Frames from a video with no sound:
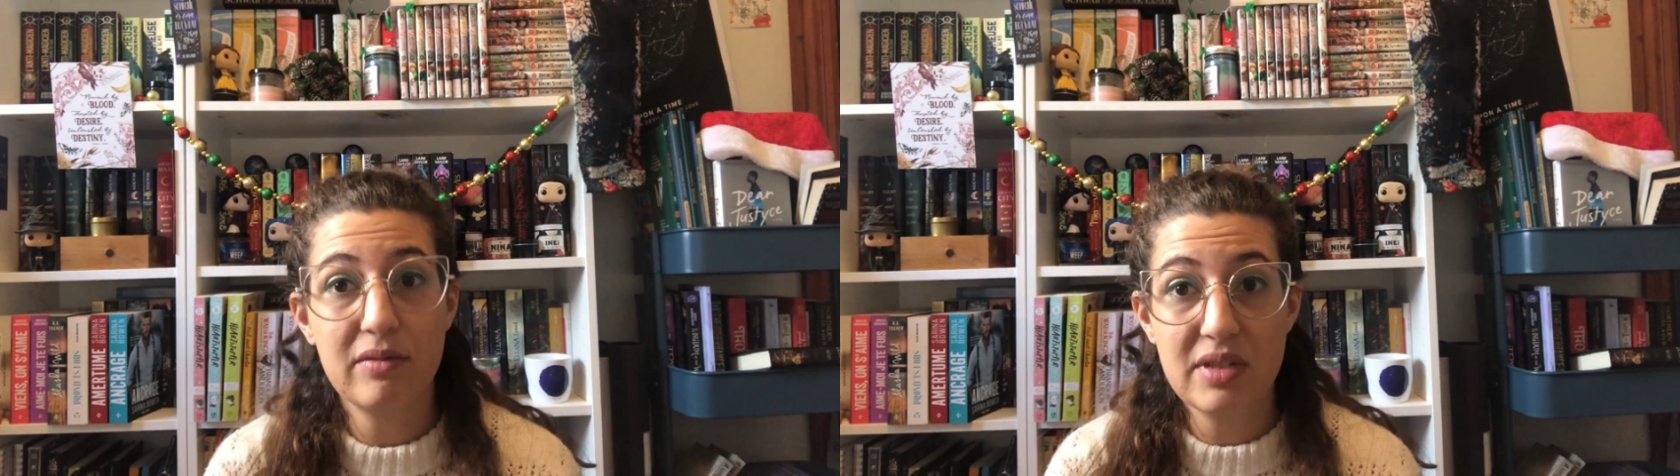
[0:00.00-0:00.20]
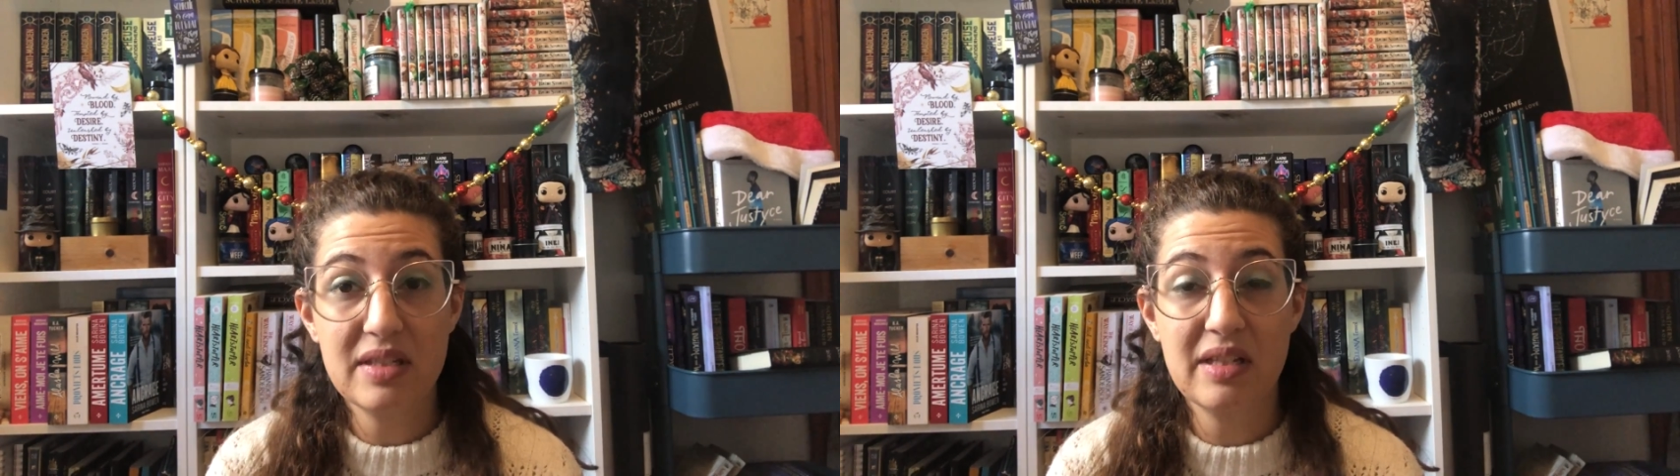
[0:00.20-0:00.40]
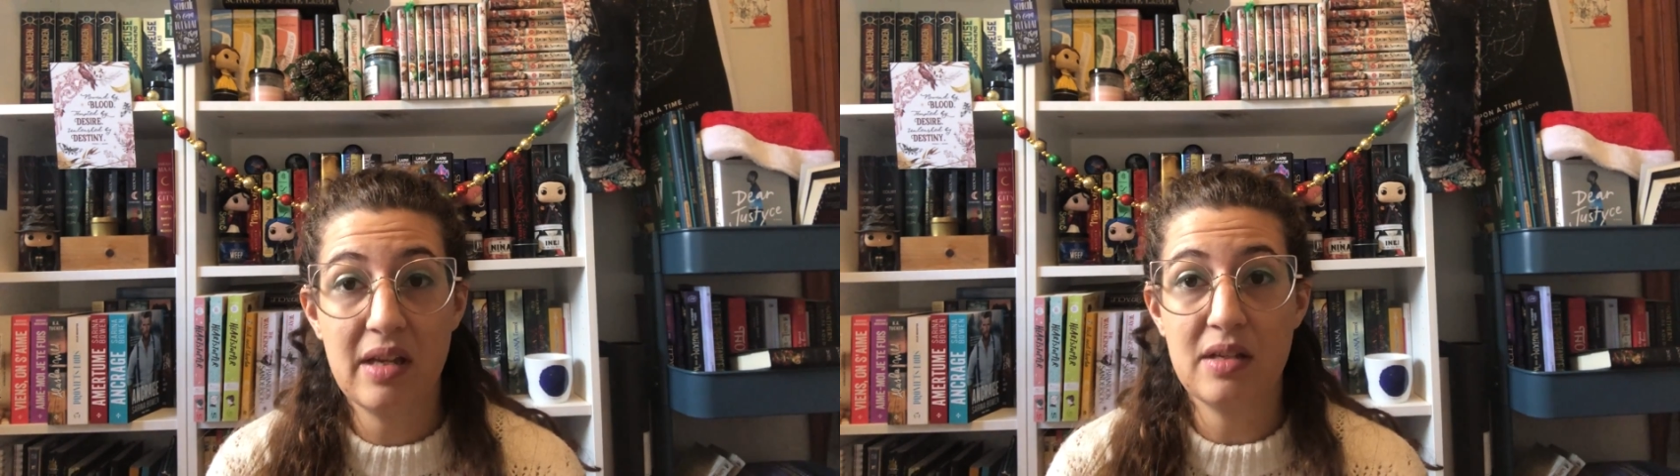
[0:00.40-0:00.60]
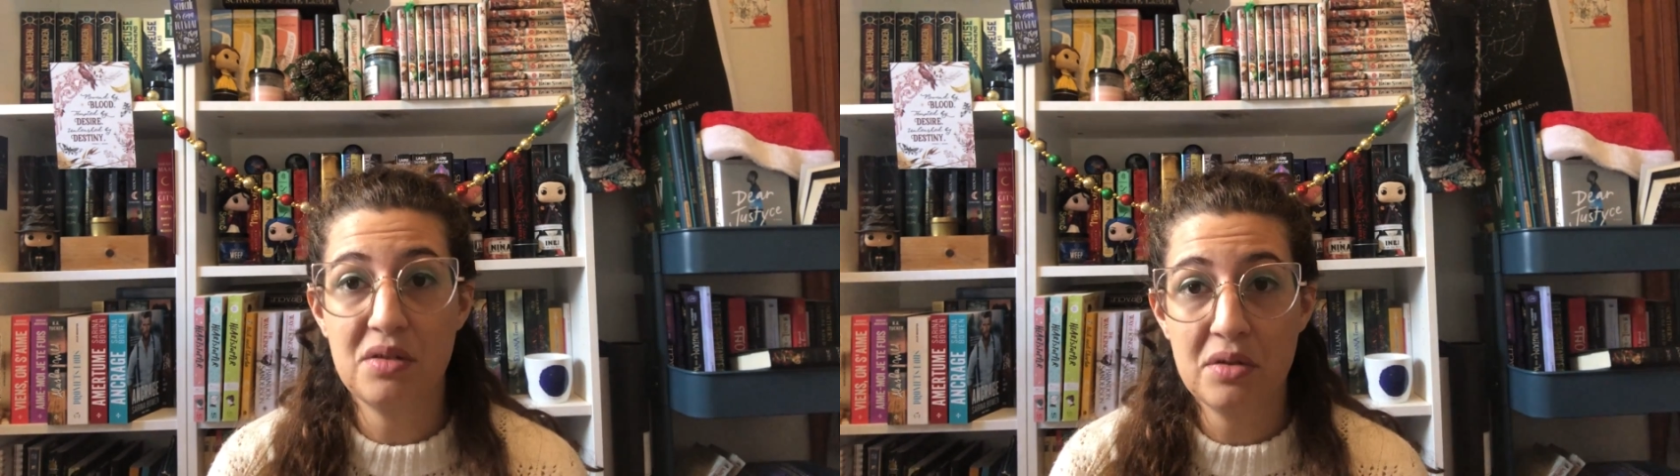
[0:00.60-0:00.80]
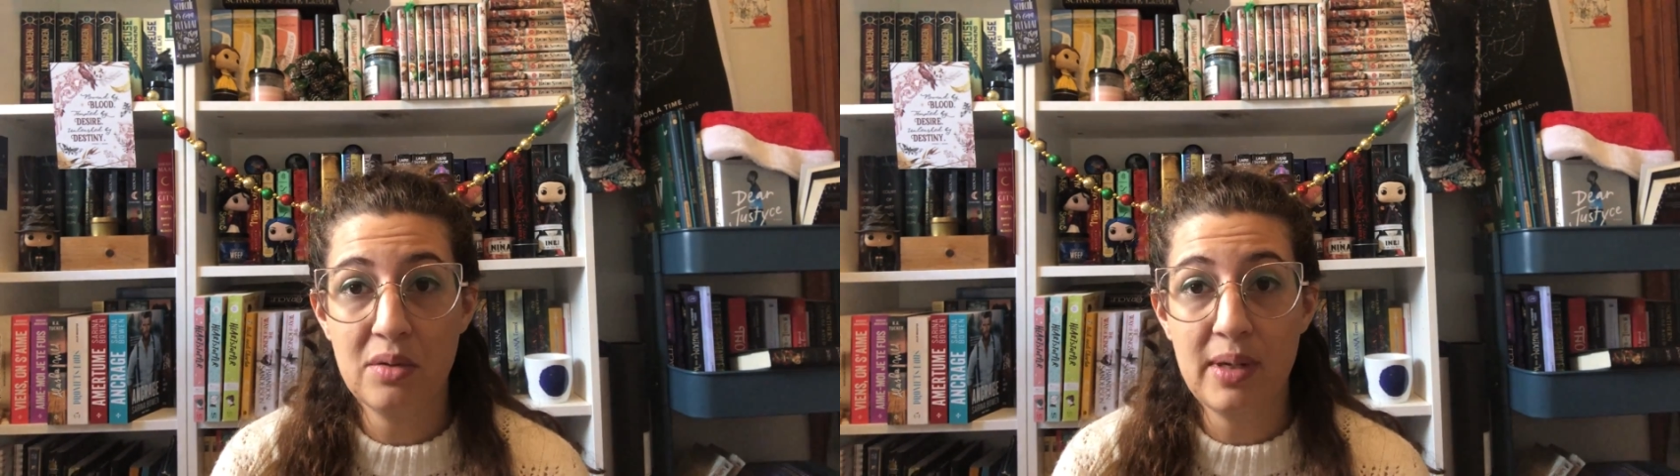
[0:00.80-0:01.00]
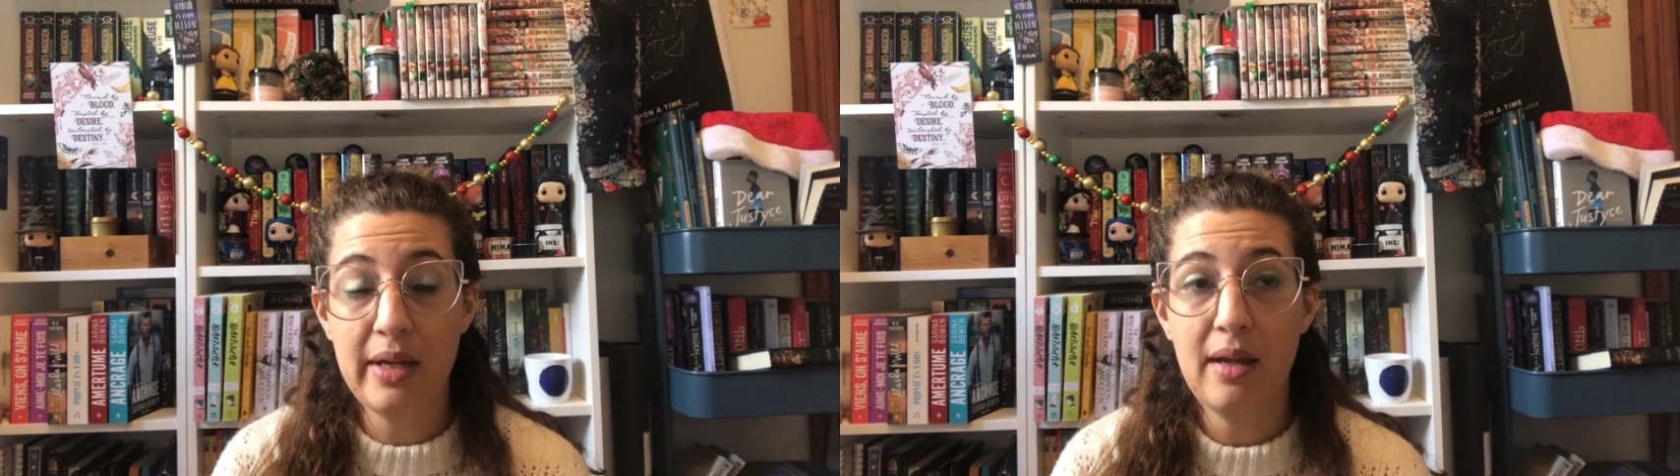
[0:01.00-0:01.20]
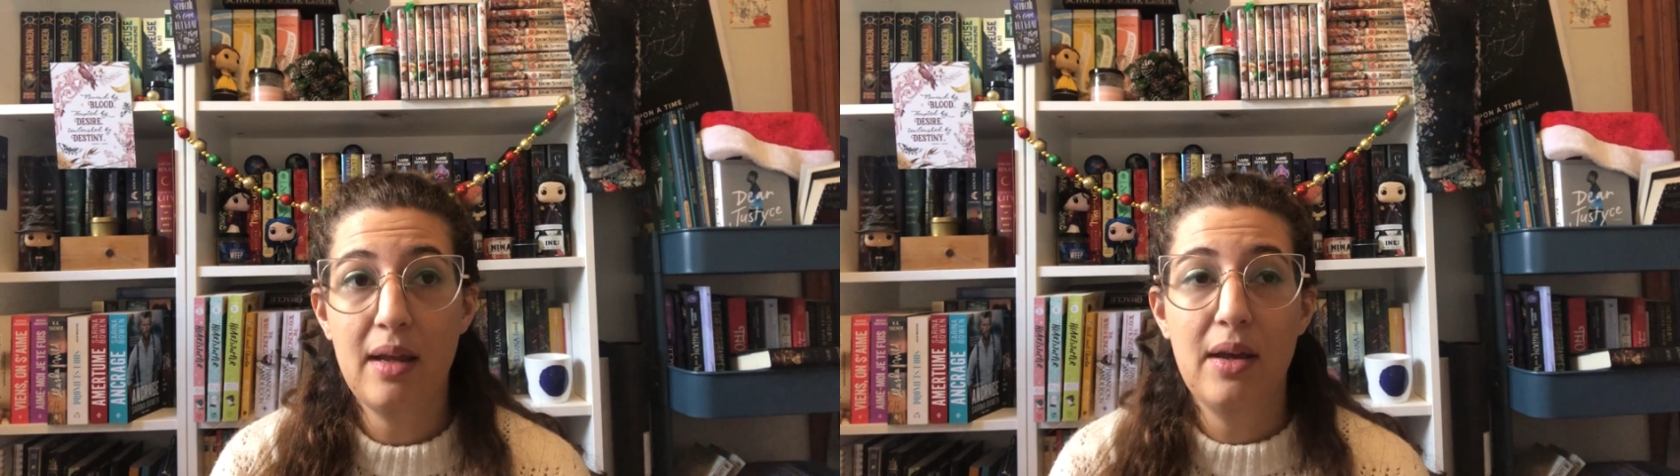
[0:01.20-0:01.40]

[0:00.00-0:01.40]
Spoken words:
of this history.